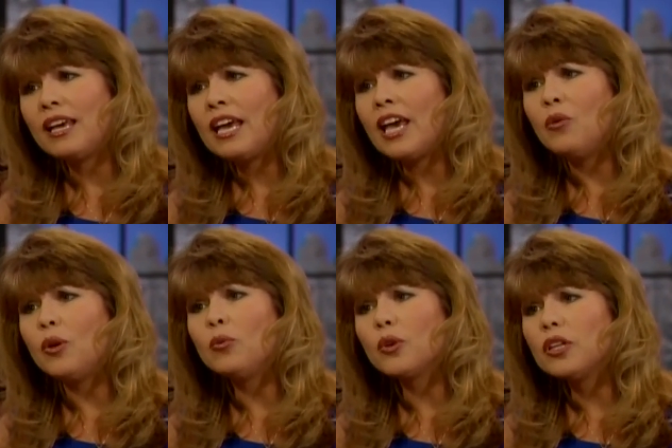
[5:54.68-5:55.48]

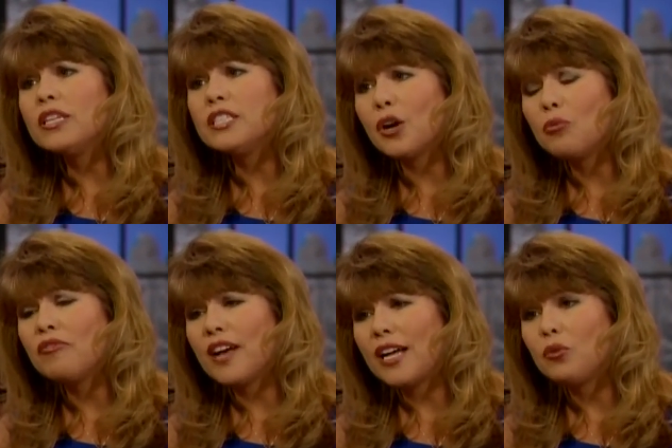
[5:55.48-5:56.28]
And we really
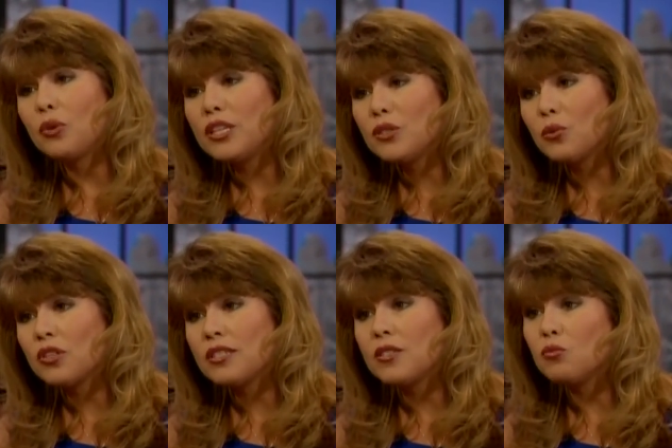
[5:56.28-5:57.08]
don't find
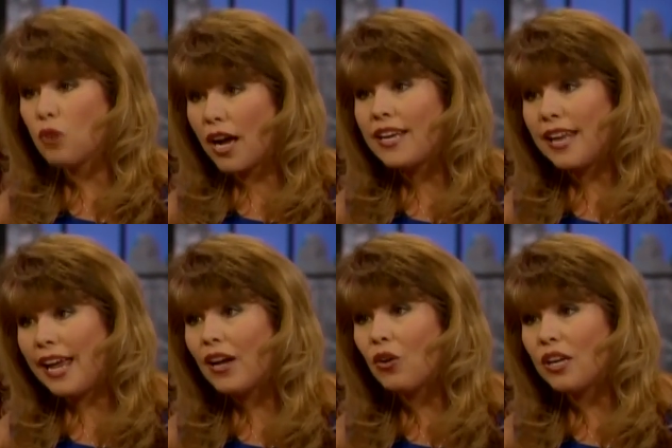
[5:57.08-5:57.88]
resources right
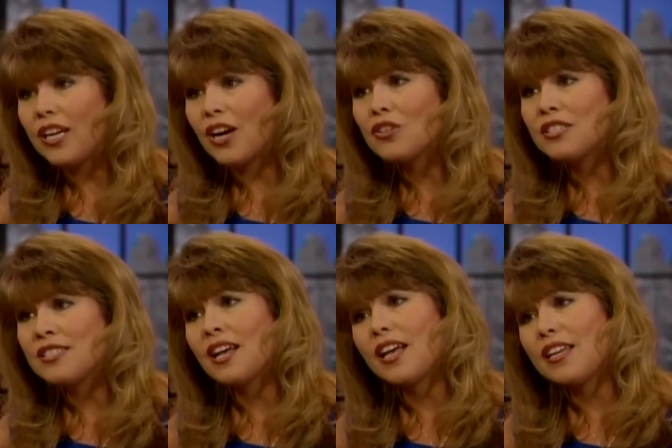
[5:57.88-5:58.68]
now in our
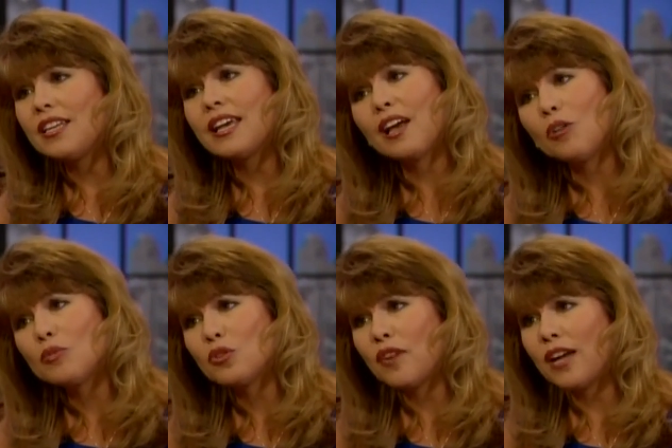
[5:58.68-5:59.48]
society to
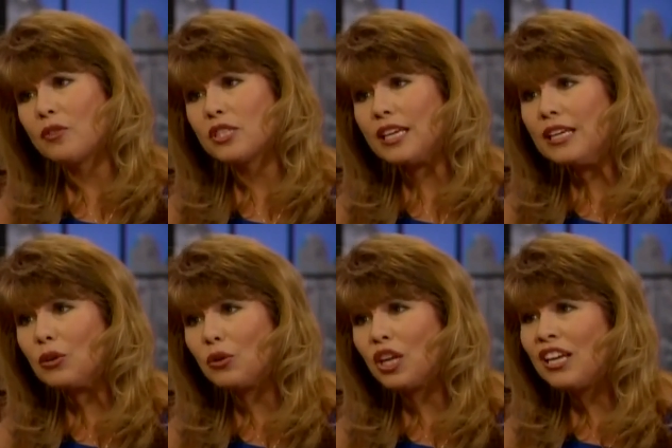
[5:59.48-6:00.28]
help survivors
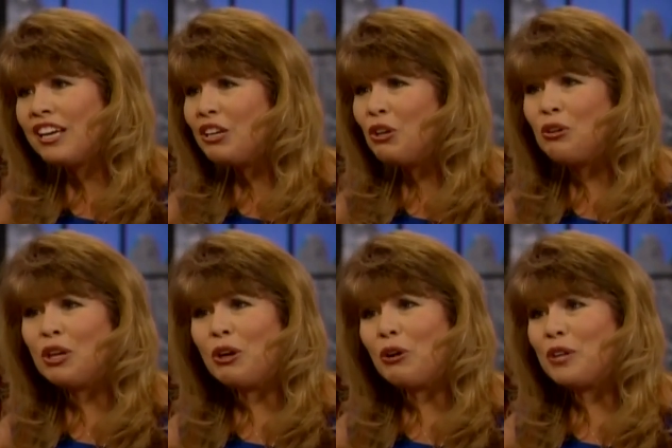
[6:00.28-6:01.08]
heal. You
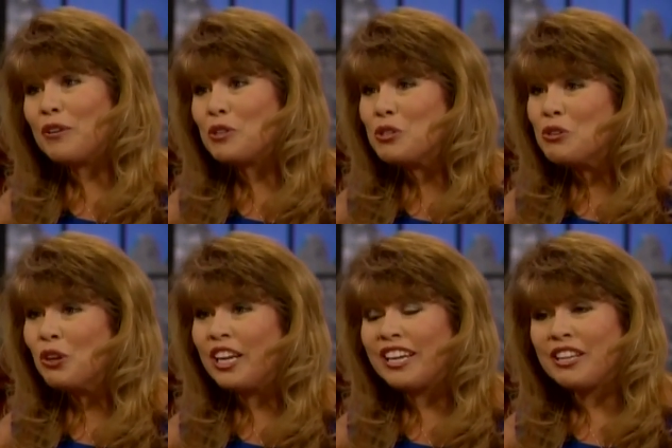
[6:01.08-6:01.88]
can go down the
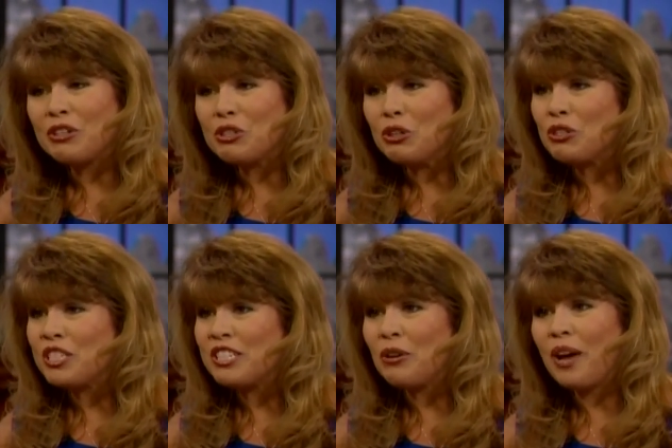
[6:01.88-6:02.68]
street and there are
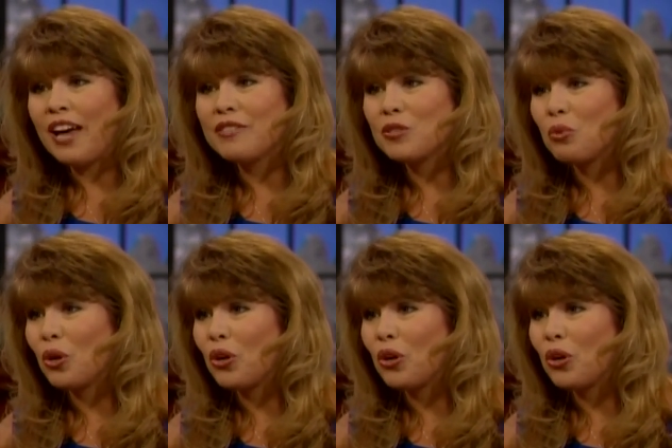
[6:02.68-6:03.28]
churches who have support